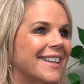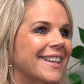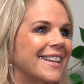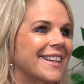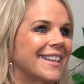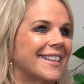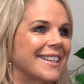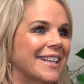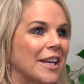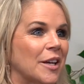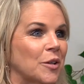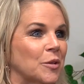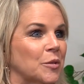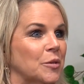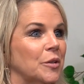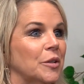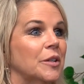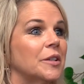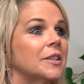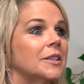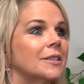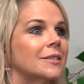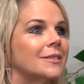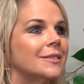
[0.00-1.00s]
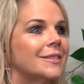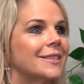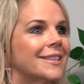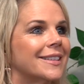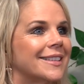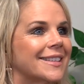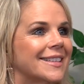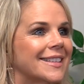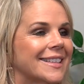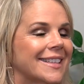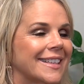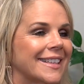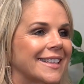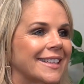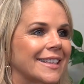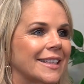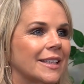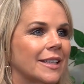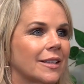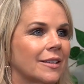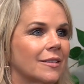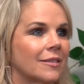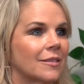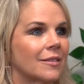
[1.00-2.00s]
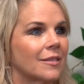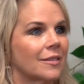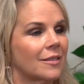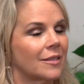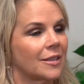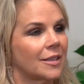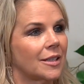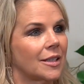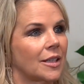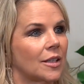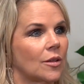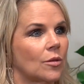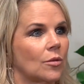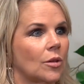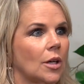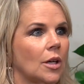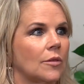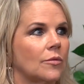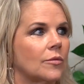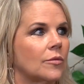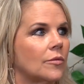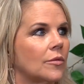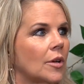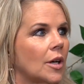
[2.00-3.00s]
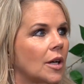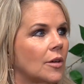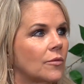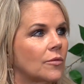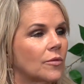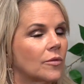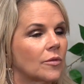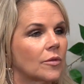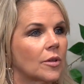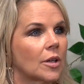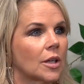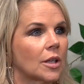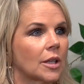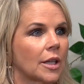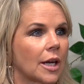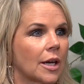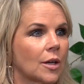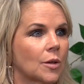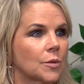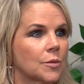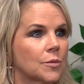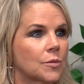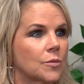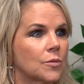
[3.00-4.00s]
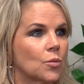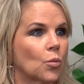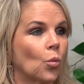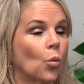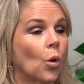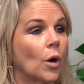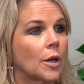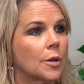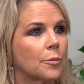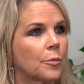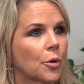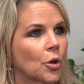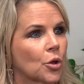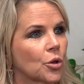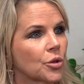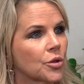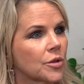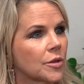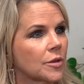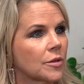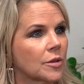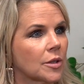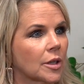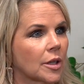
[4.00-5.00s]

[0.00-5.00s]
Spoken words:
and held on and thinking, you know, I've allowed one person to